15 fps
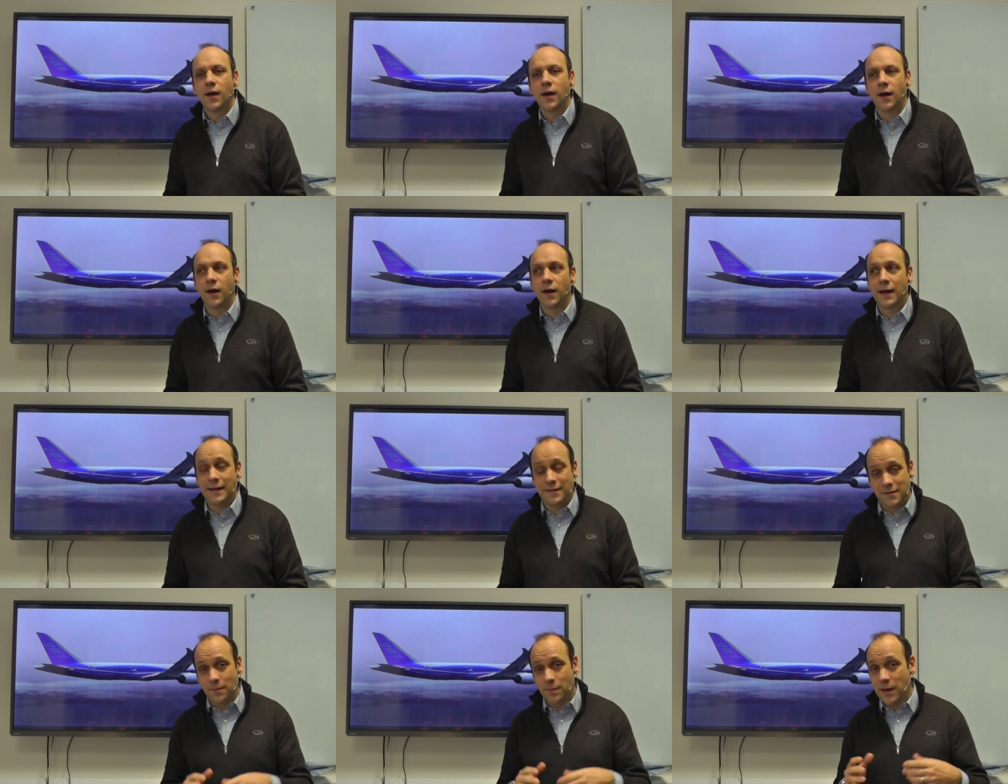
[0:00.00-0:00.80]
Uh,
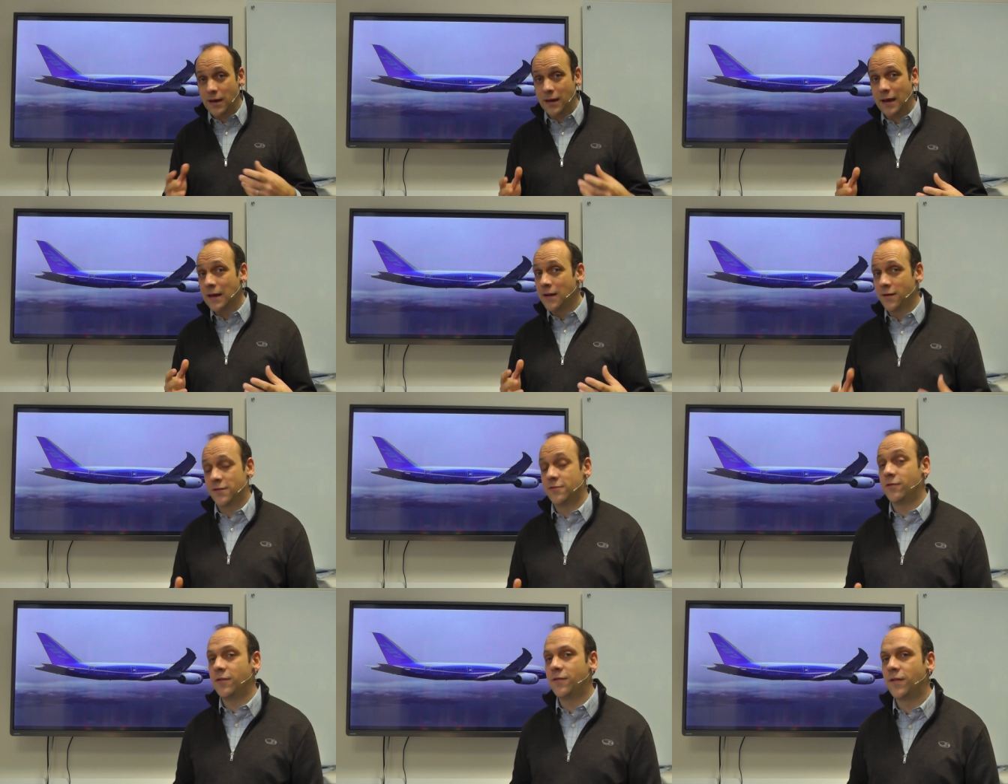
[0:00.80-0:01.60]
it's a big
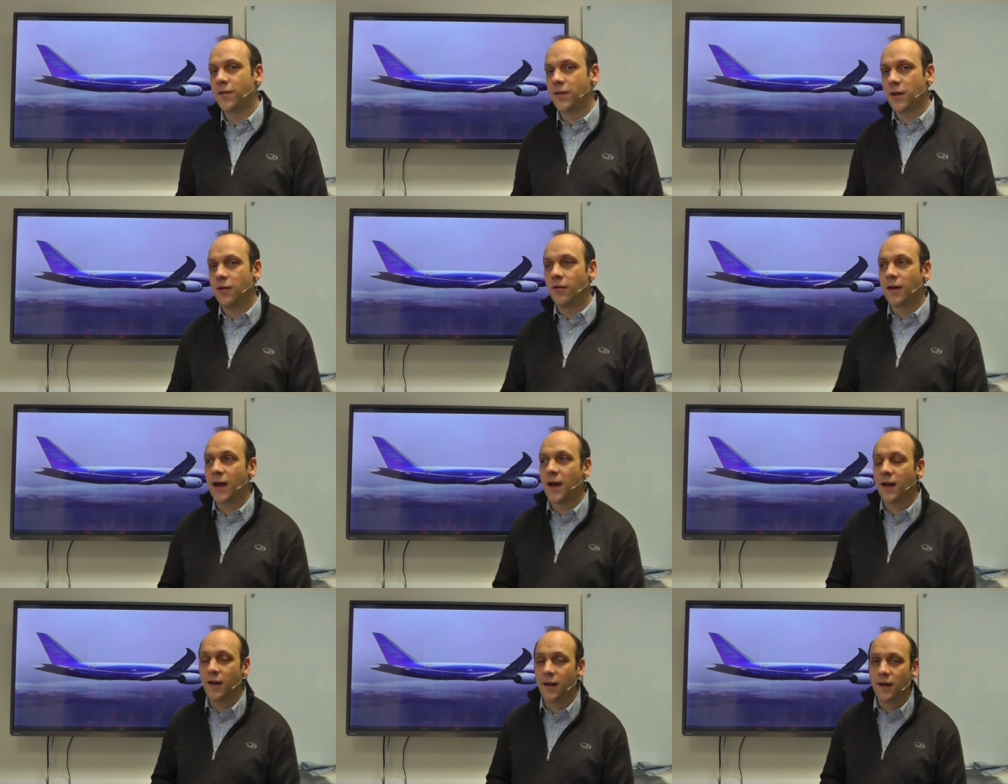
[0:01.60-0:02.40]
industry for the
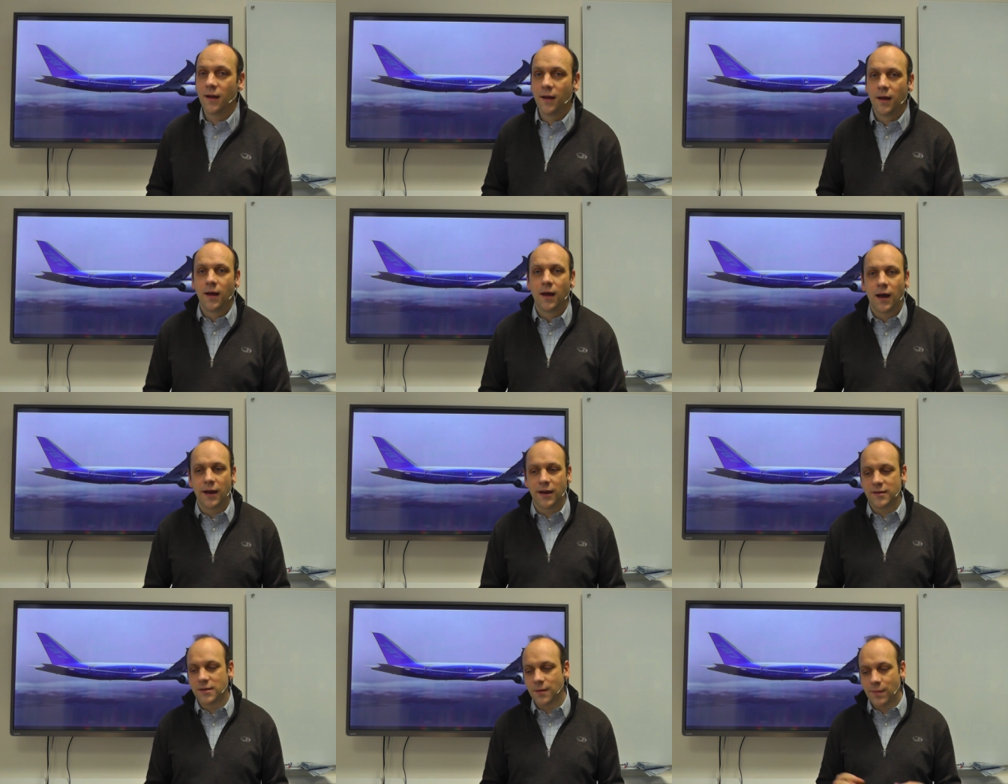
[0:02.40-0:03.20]
UK
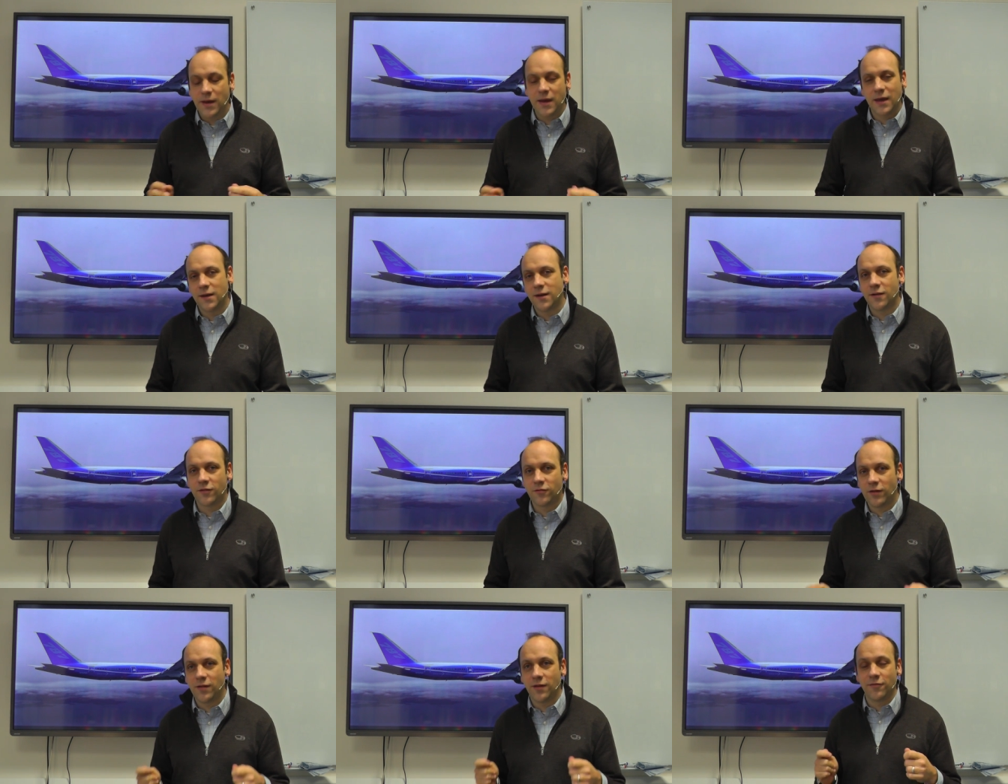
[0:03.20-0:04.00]
and it's a big
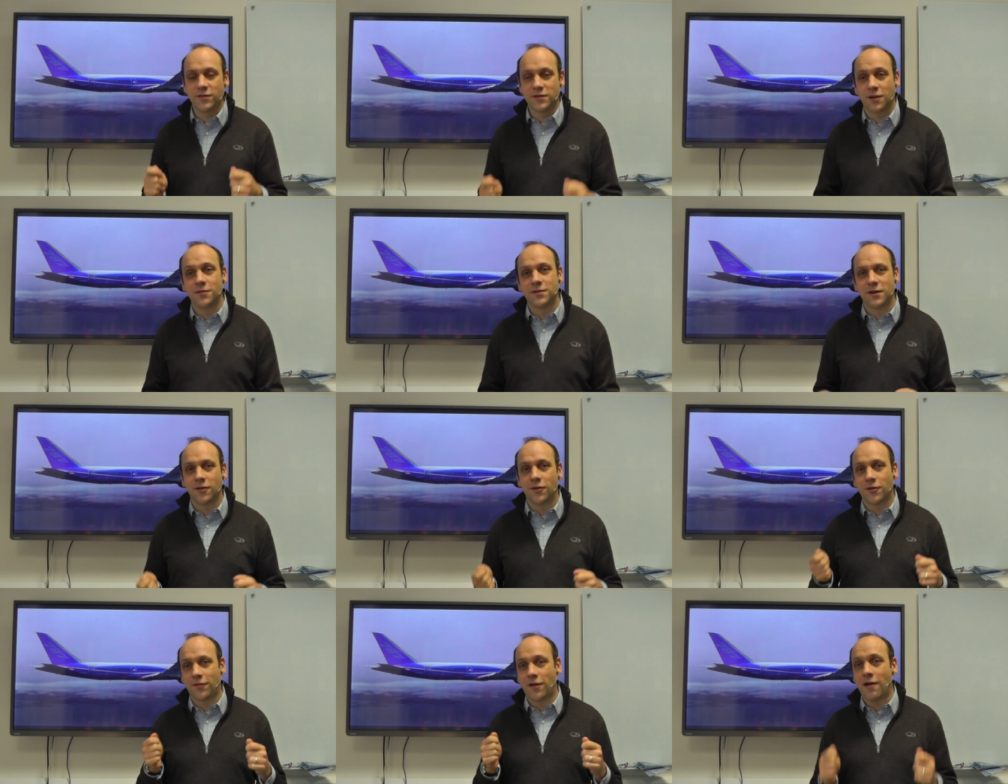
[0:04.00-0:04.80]
industry that results in a
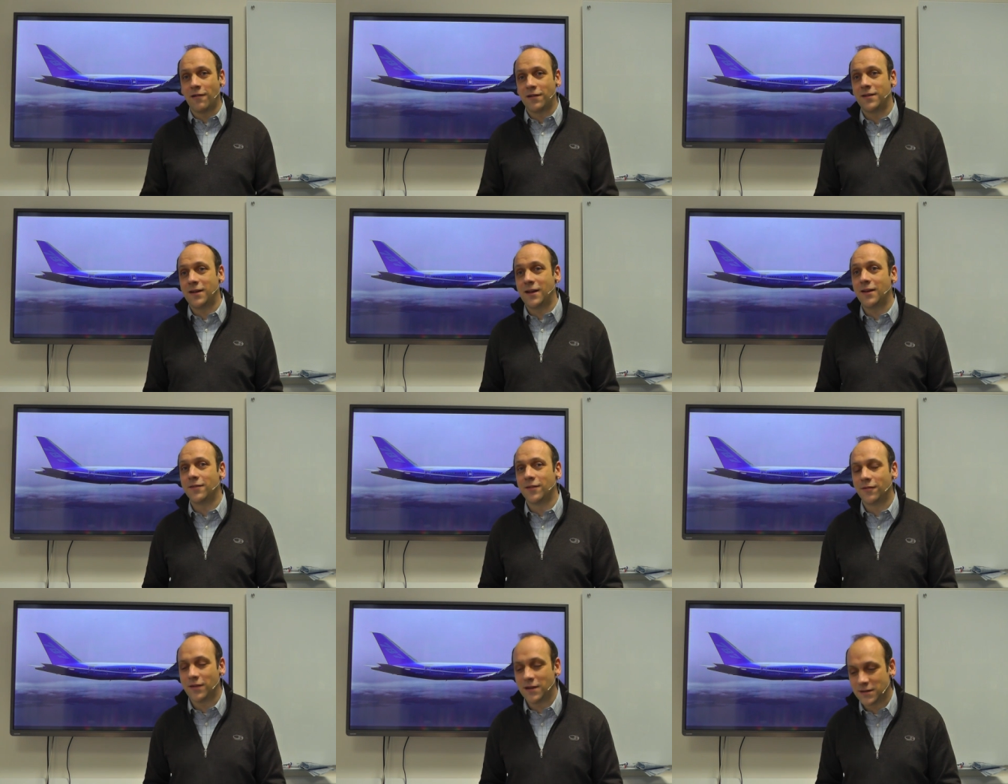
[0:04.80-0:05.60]
lot of R&D
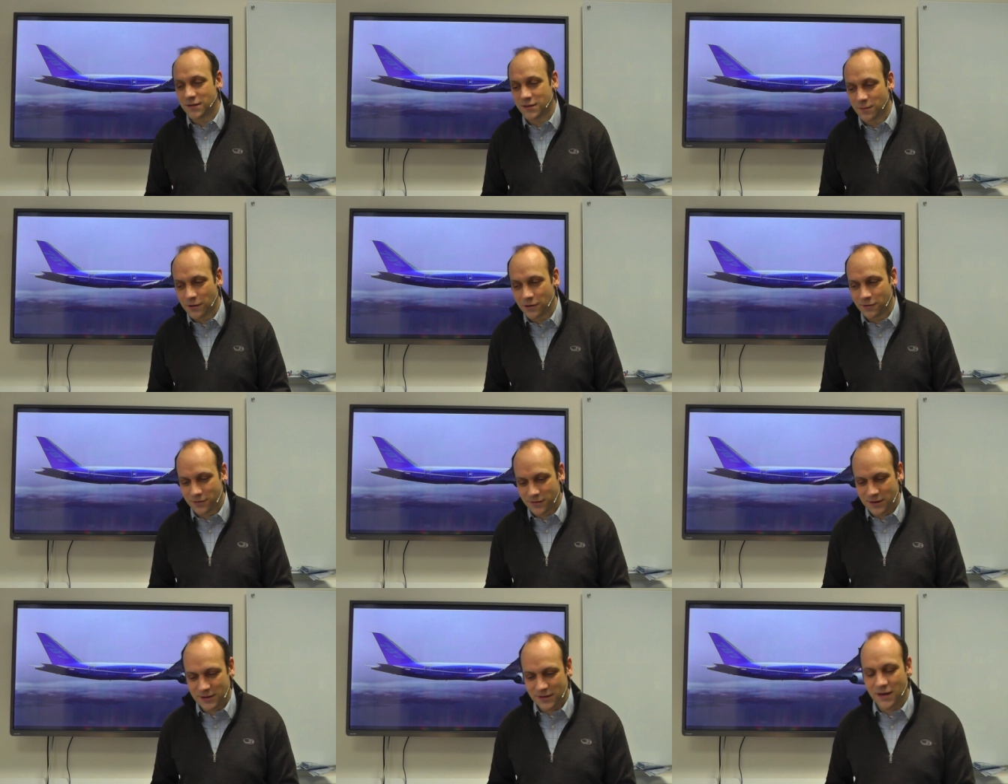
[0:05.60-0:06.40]
for reasons we'll
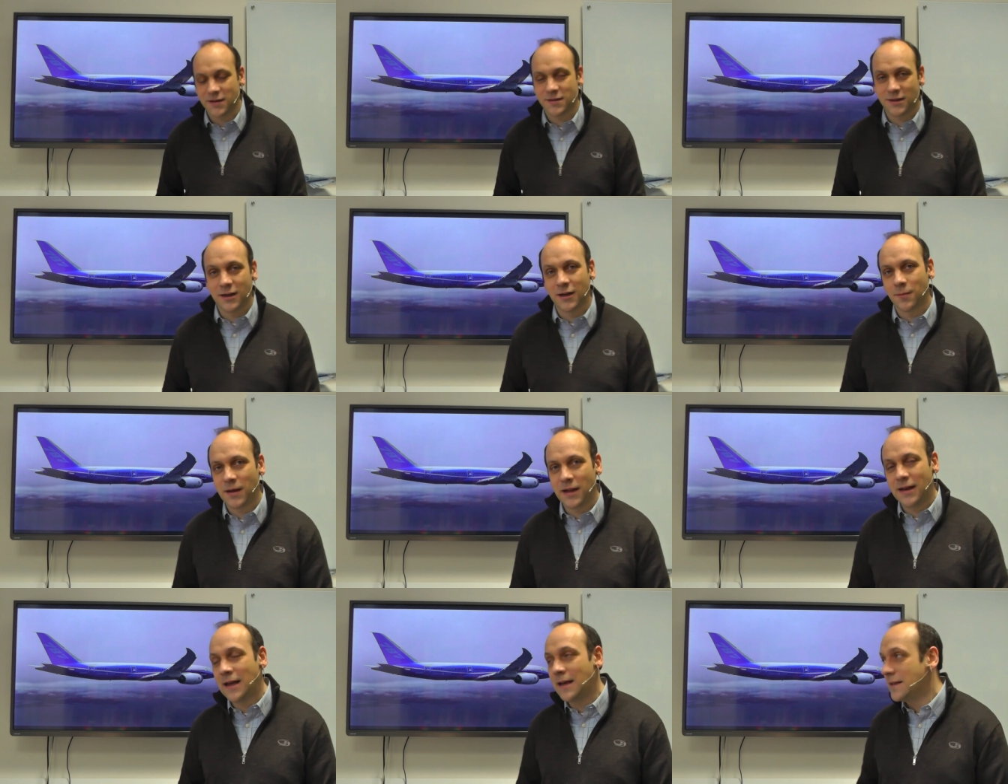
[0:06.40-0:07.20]
discuss a little
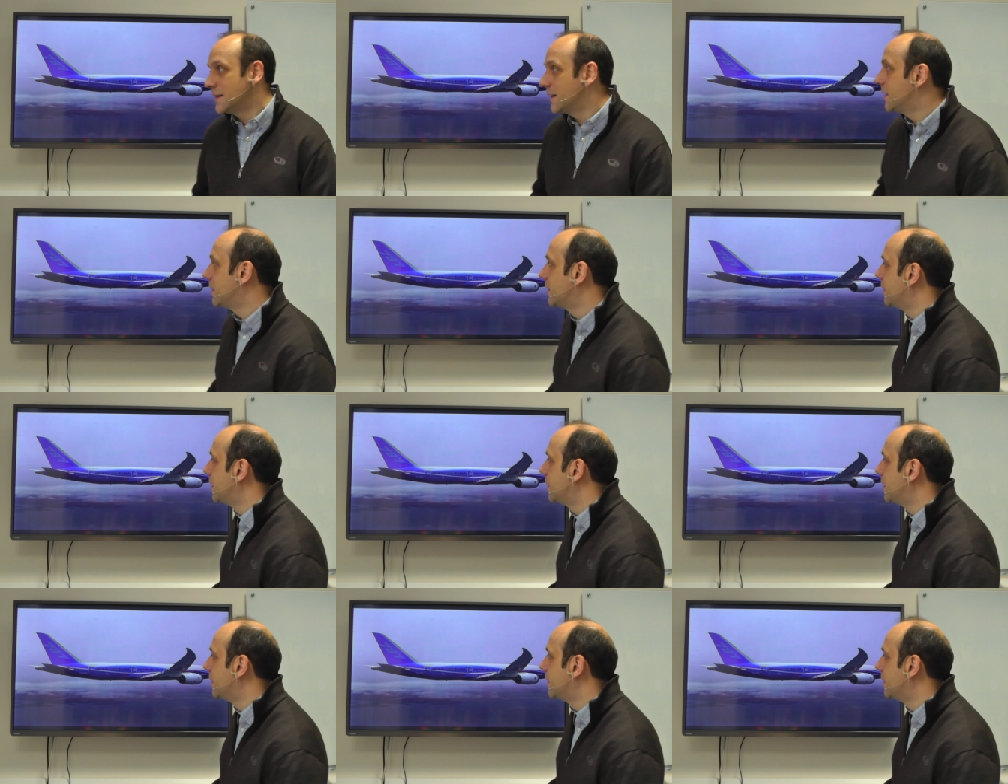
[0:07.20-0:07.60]
bit later.